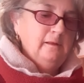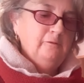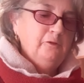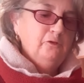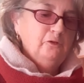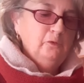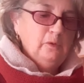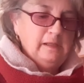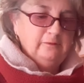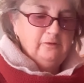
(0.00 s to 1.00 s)
If you
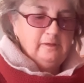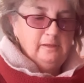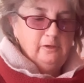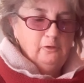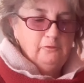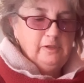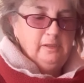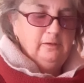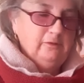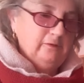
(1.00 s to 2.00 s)
do accidentally
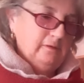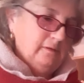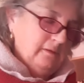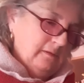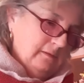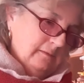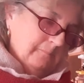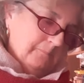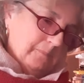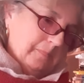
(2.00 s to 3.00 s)
overheat
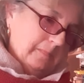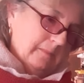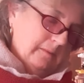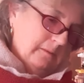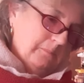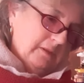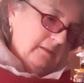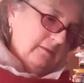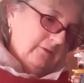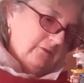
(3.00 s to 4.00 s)
your
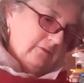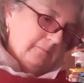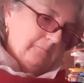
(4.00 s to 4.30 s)
beads,